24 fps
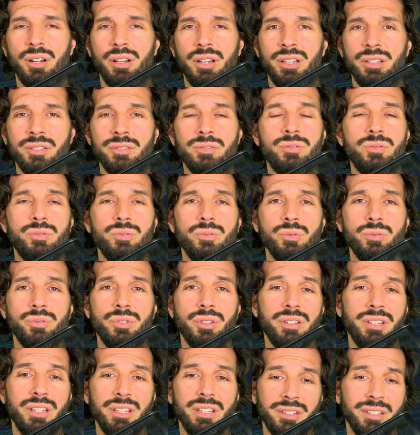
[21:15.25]
into
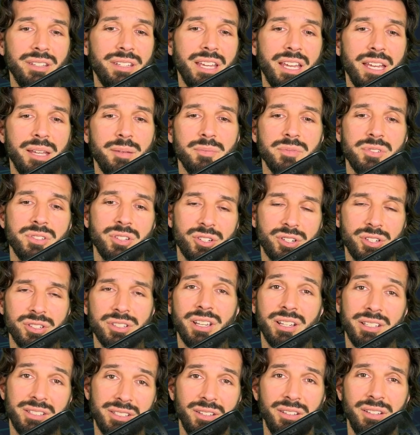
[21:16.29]
the games such as
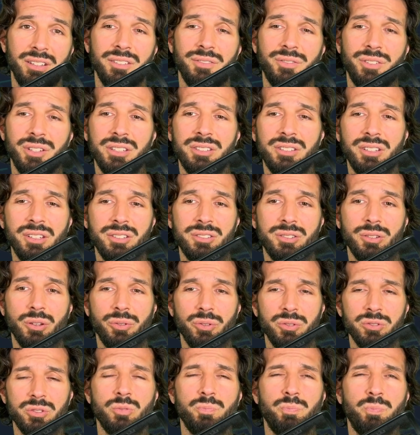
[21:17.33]
Axie Infinity. So
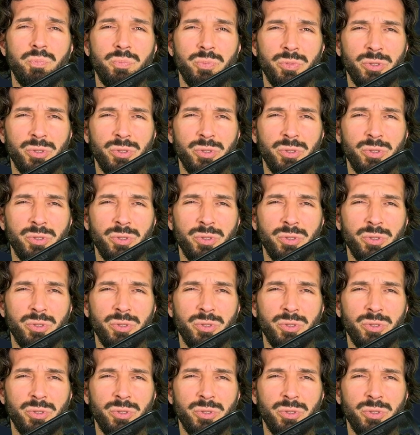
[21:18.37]
those